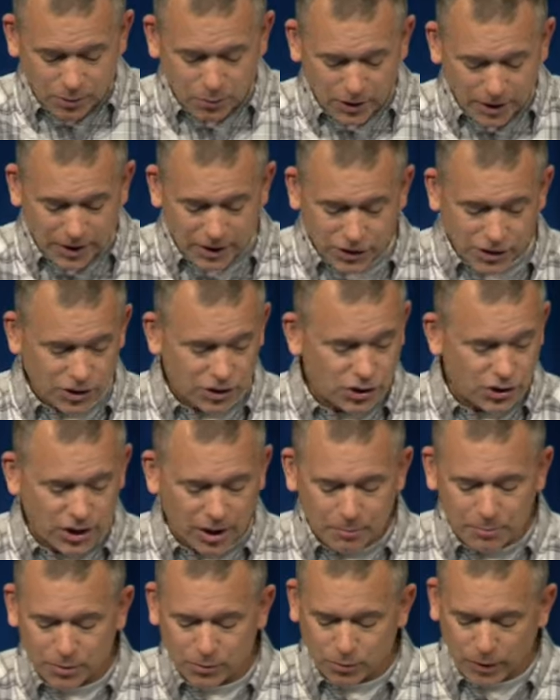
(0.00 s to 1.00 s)
and we're going to just
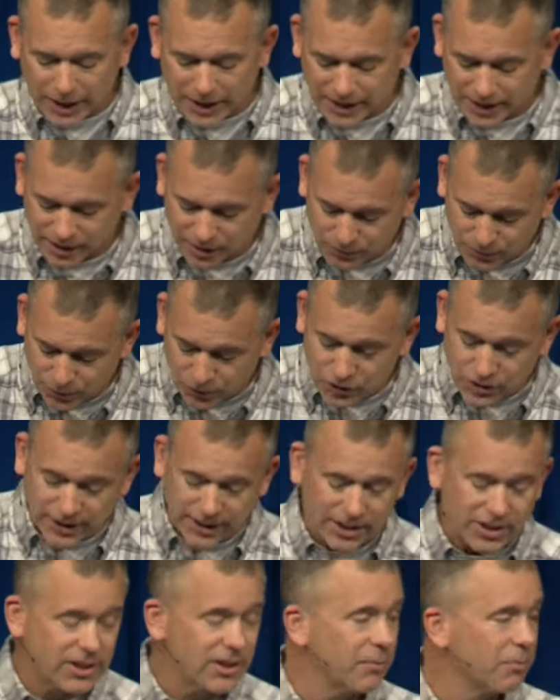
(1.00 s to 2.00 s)
jump right in. The first
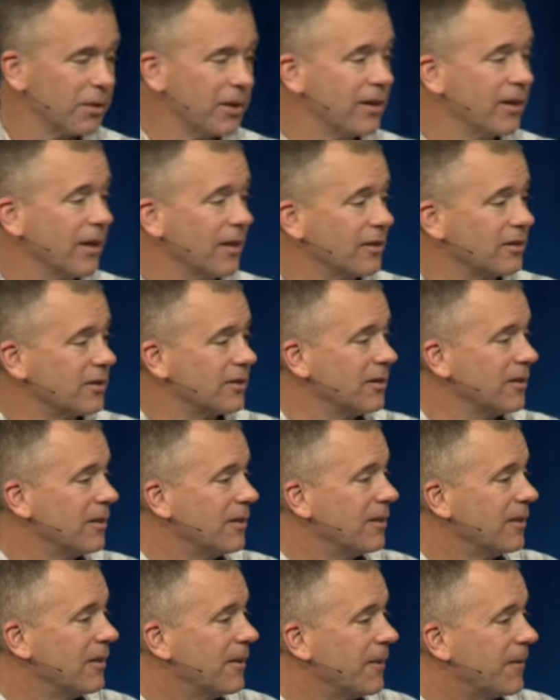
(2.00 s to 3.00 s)
thing is simply this
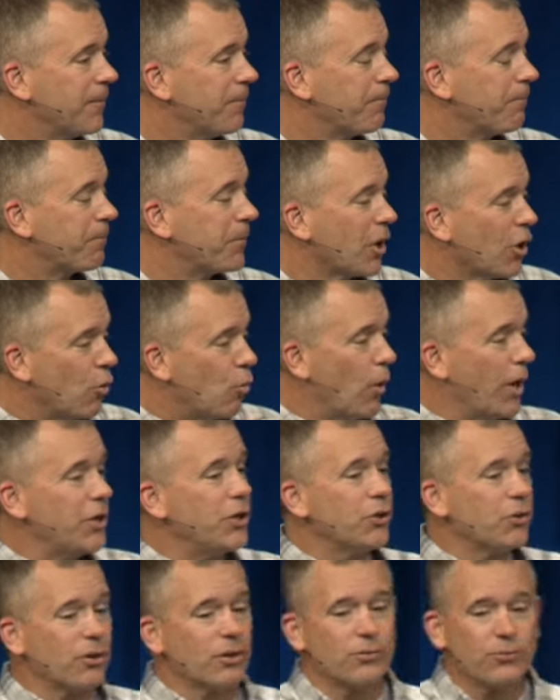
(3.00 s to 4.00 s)
when
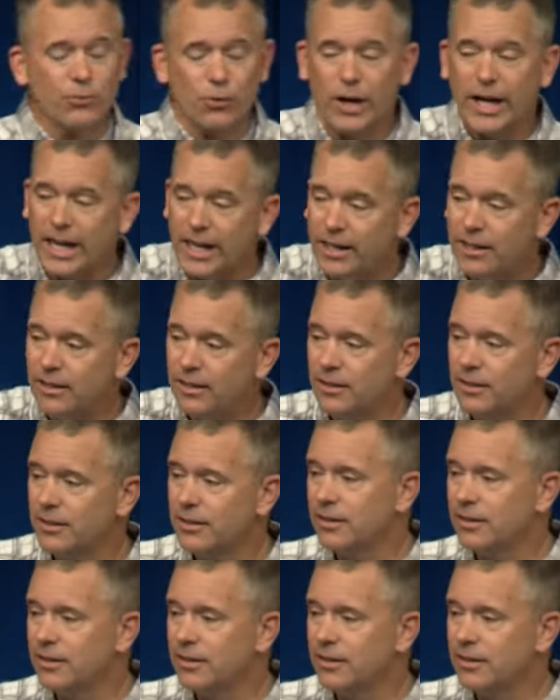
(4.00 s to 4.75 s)
you're afraid,